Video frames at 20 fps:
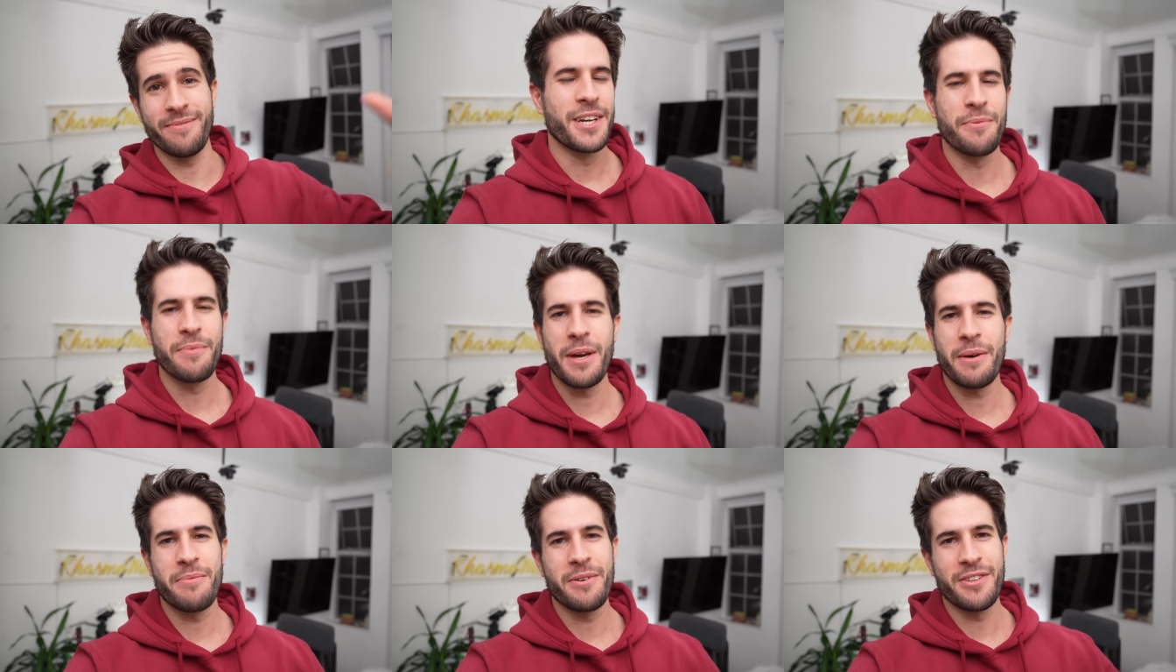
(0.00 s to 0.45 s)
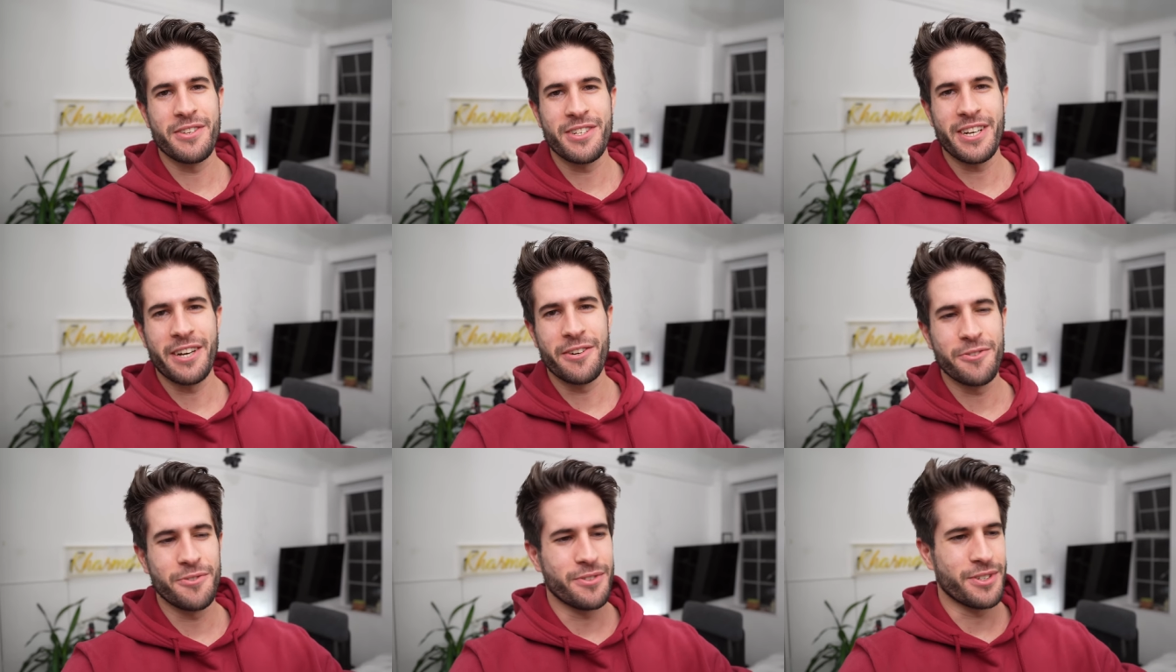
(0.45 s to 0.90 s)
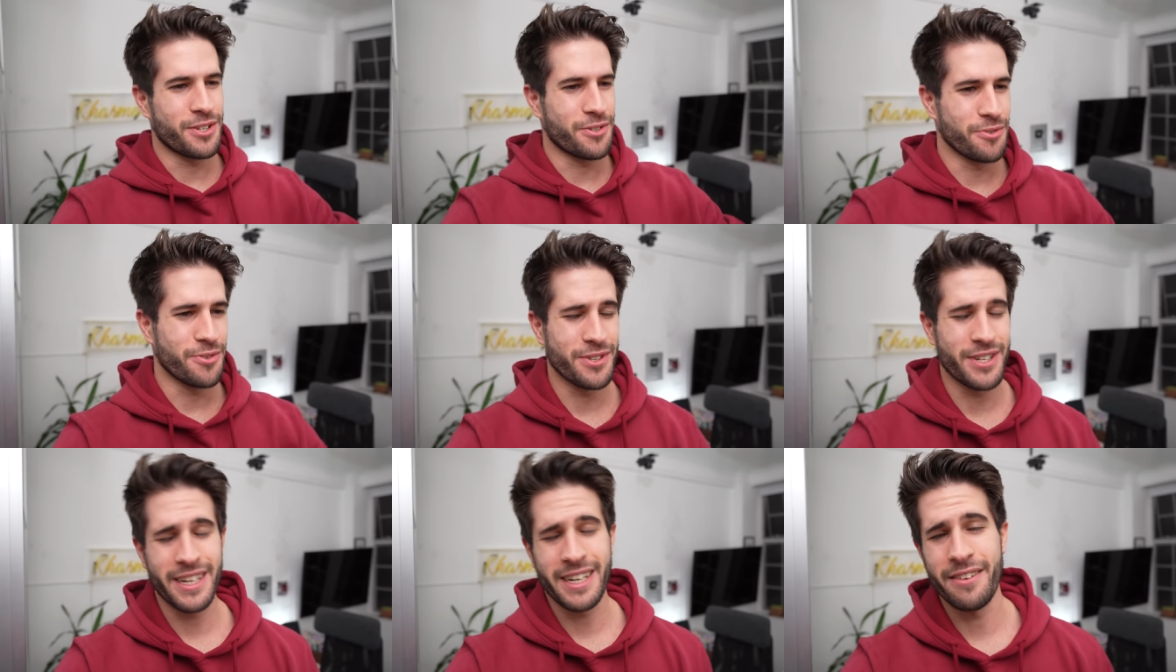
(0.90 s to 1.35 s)
It'll be up on the channel as
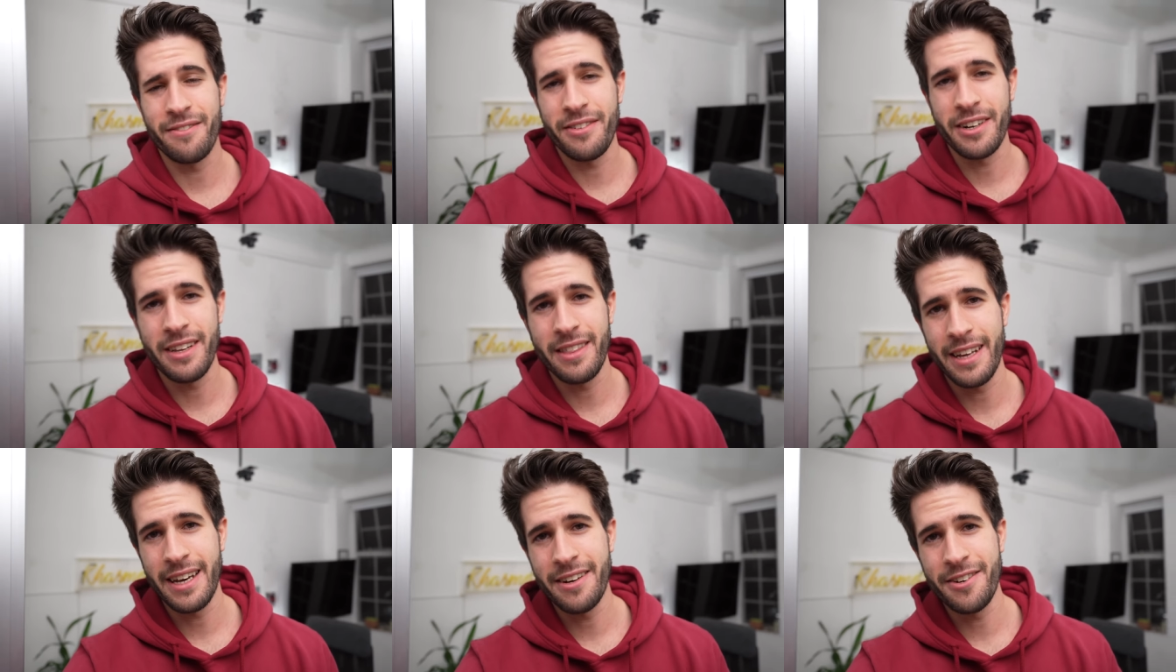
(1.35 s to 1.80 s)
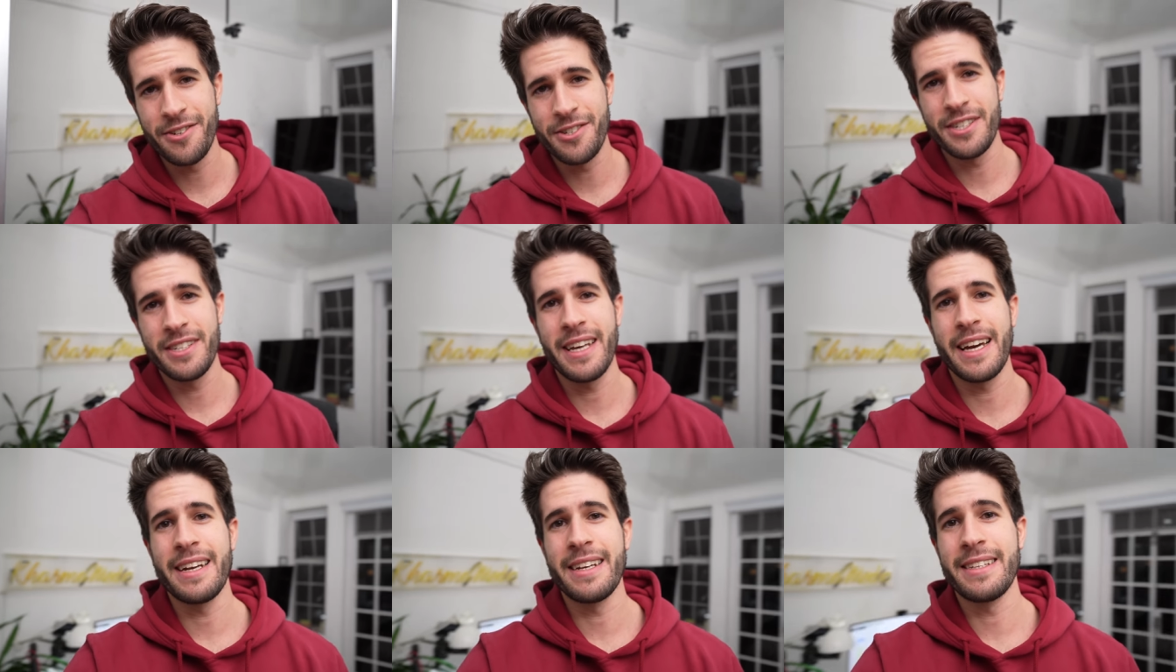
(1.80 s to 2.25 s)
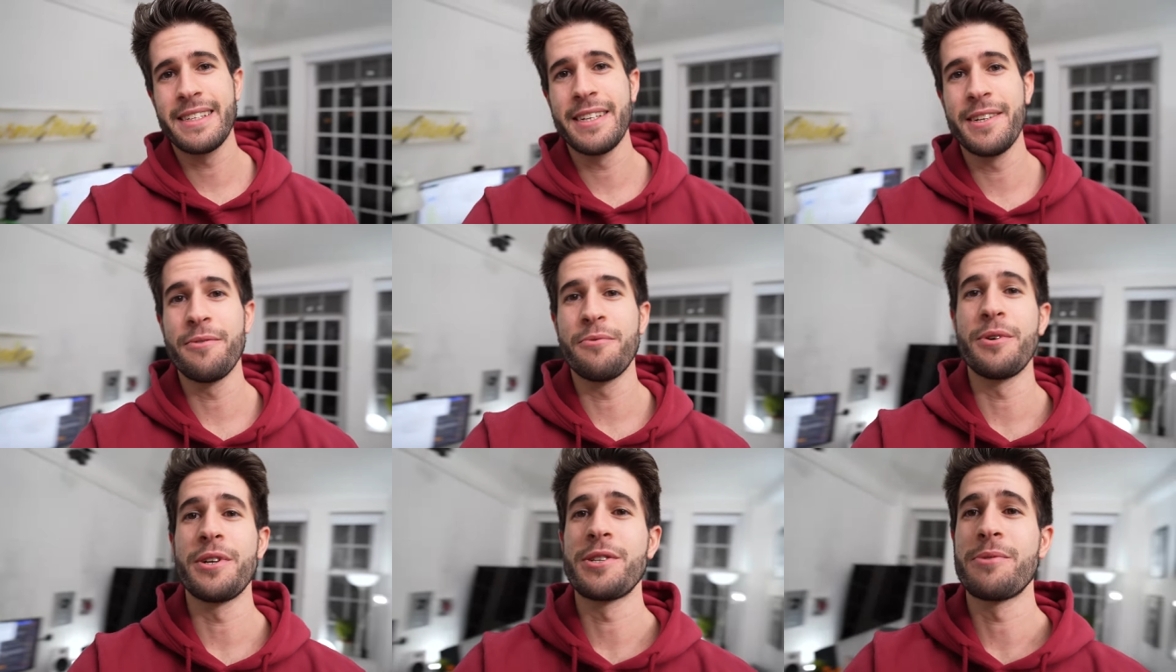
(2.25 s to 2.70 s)
soon as I can find the energy to edit
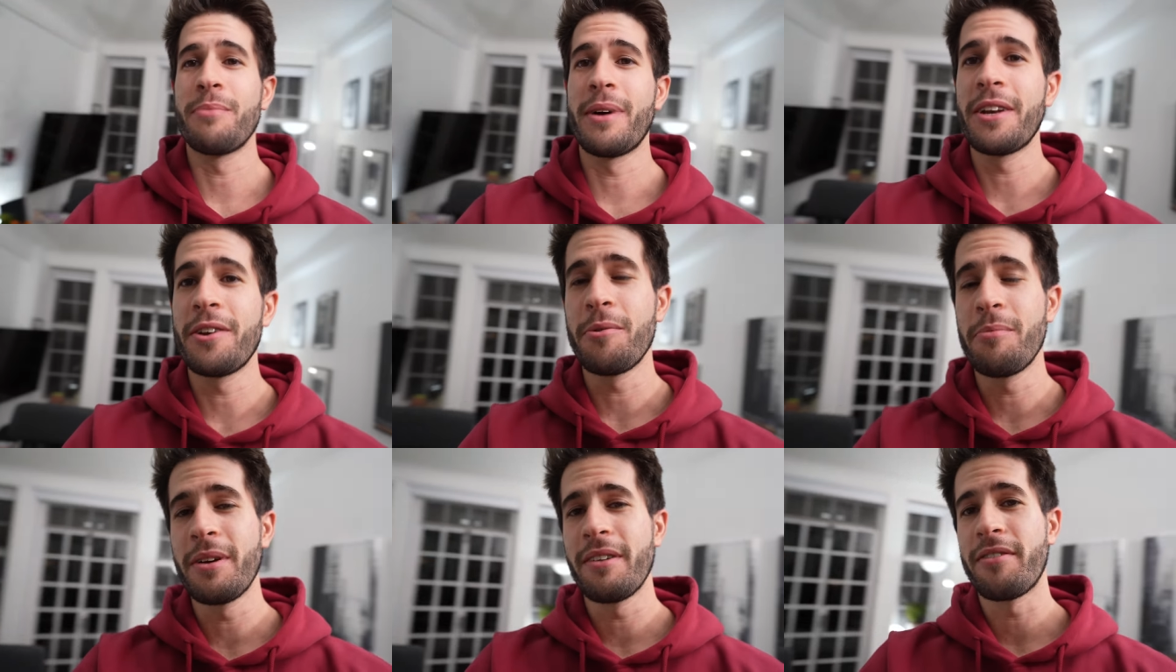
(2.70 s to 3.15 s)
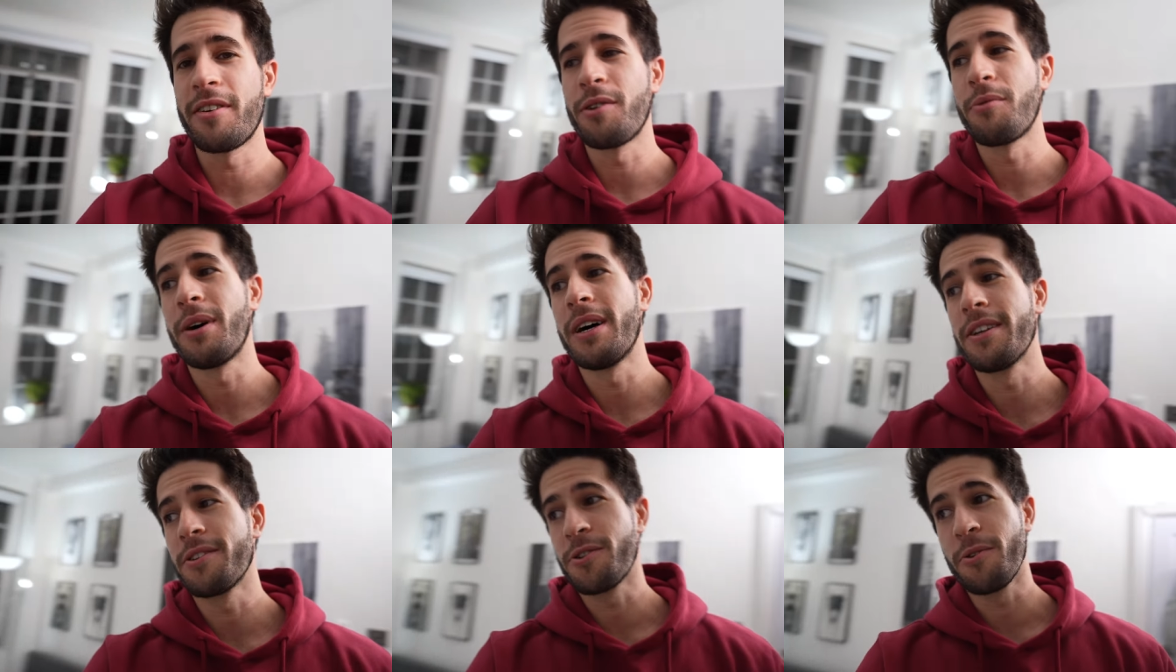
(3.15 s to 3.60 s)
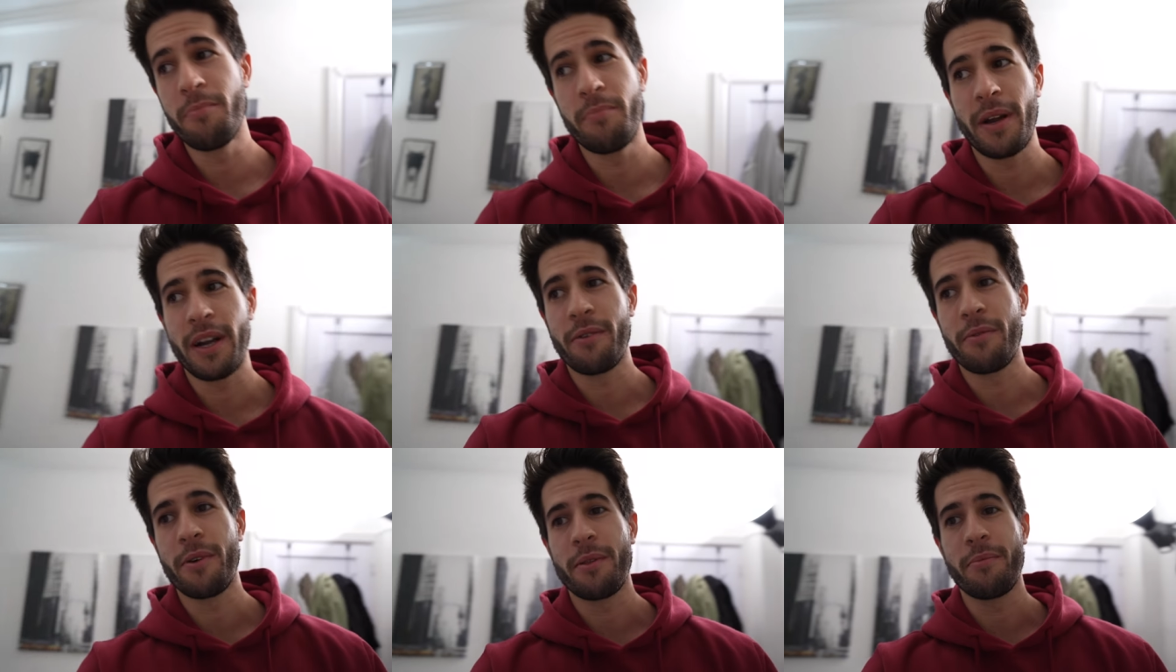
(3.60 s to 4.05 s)
it, which might not be for a while, so
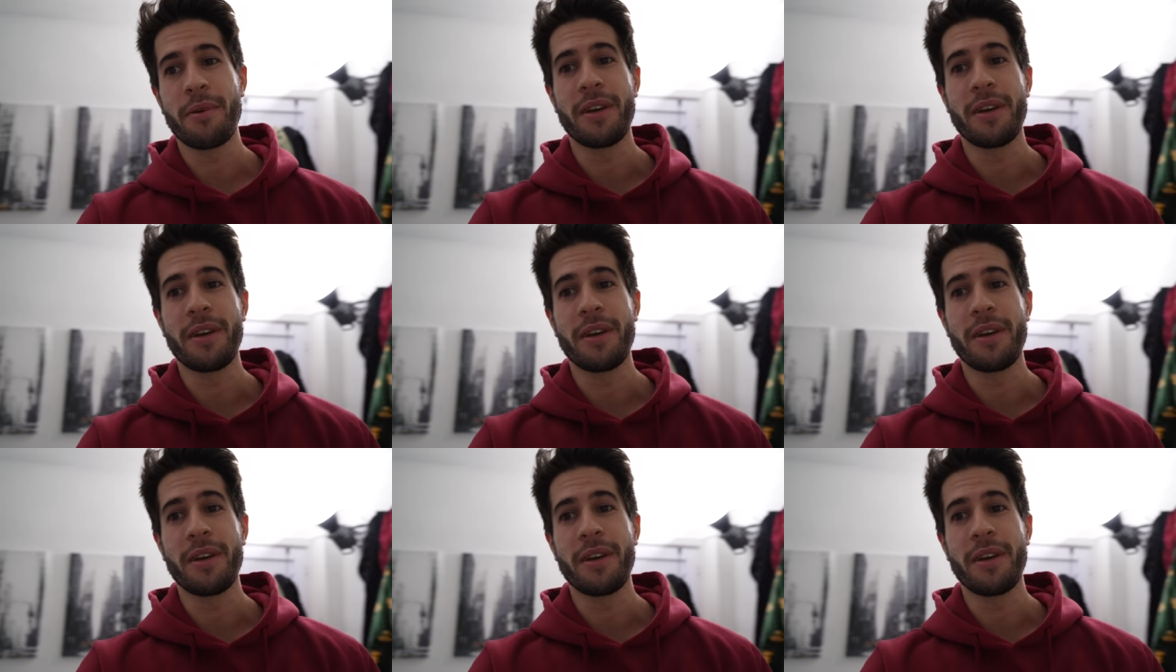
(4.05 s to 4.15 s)
bear with